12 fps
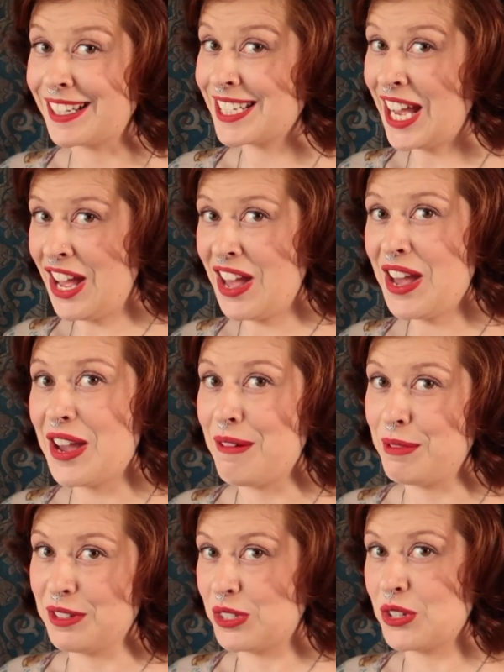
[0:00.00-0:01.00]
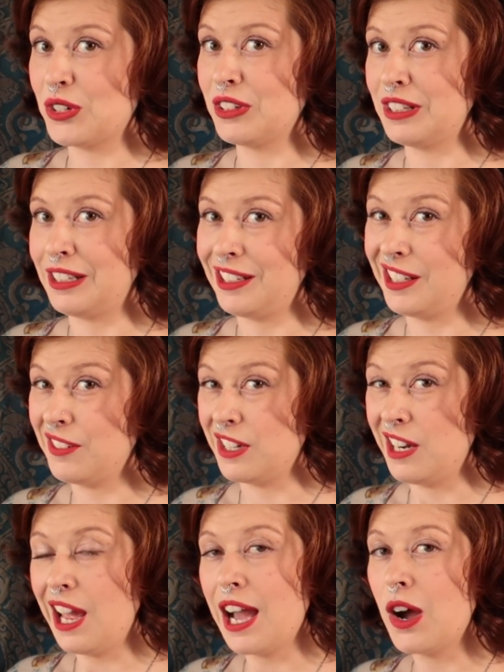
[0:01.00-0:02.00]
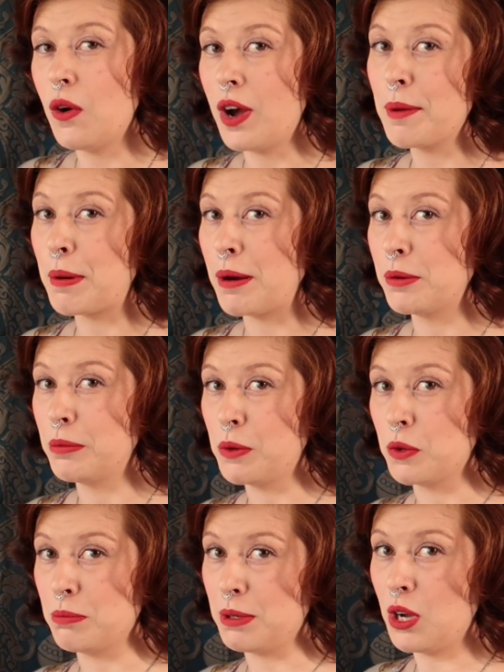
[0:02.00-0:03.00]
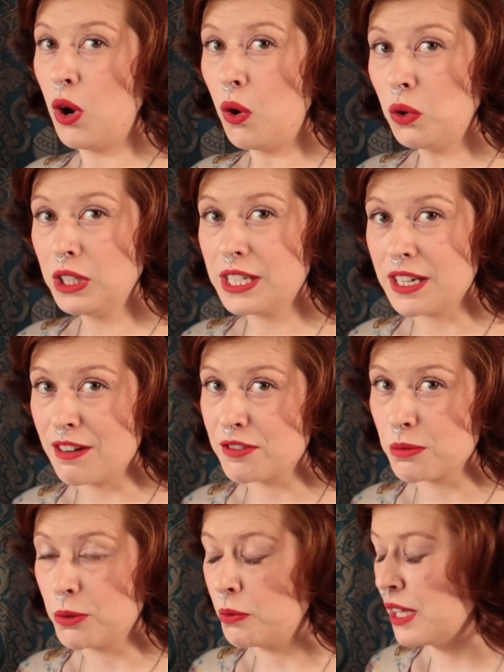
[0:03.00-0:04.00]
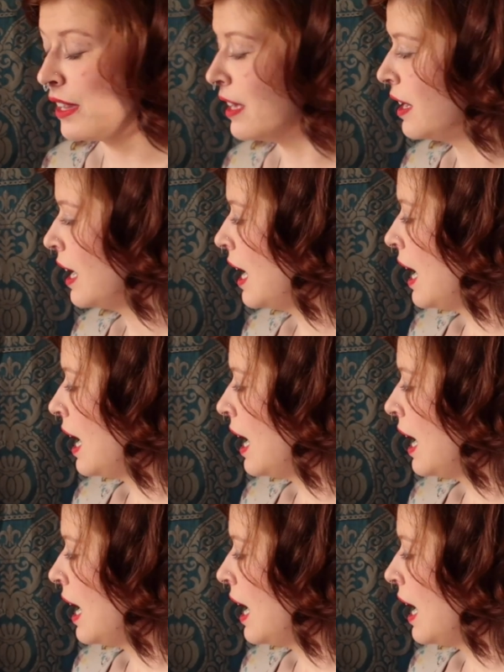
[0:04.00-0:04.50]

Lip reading: the time, and certainly even now, I probably wouldn't be wholly comfortable with it.